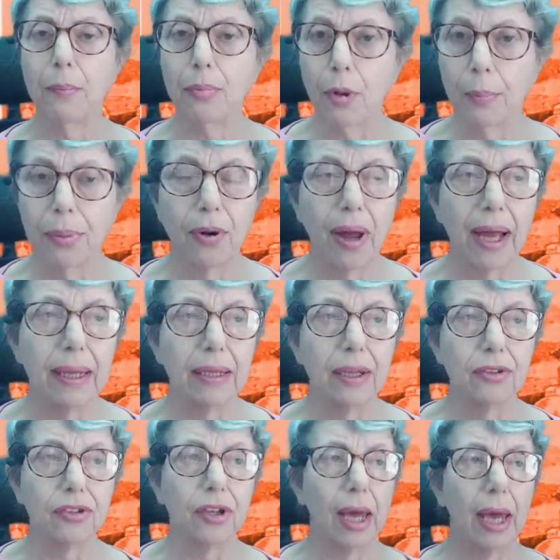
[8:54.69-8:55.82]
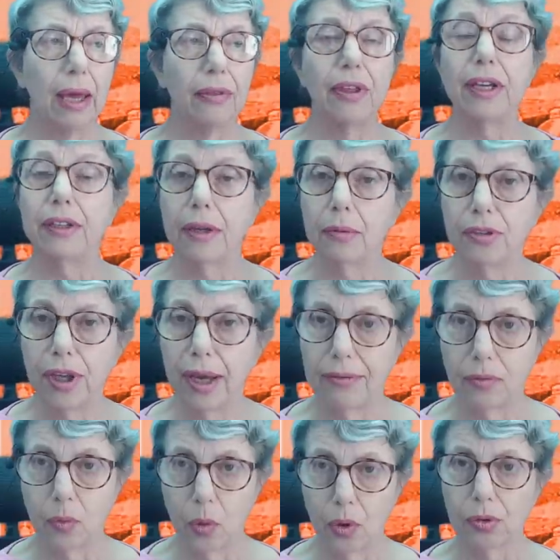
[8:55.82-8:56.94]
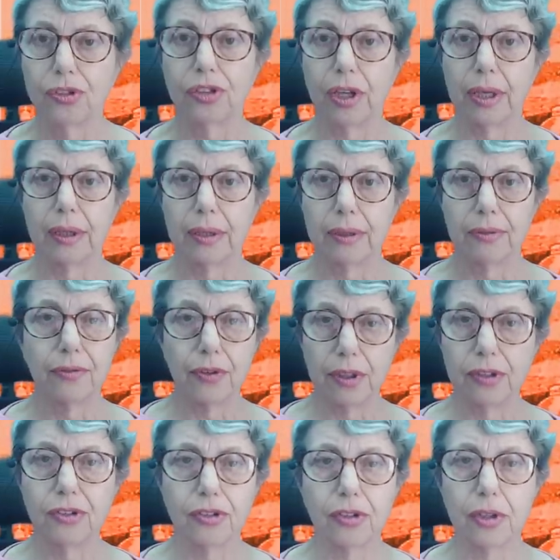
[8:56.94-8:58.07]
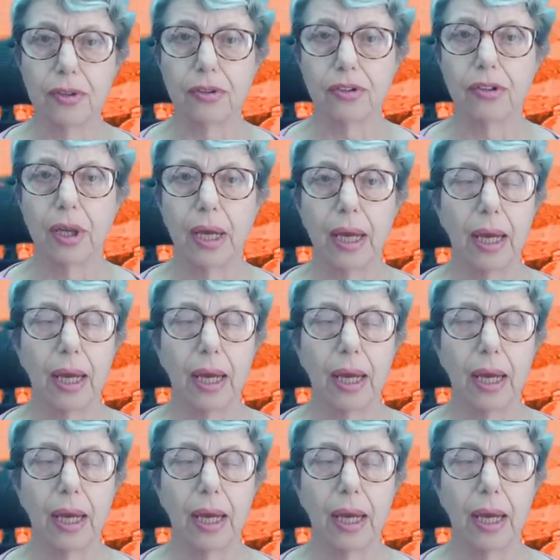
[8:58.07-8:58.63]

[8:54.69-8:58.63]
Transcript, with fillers: proper islands, they don't have water, for instance.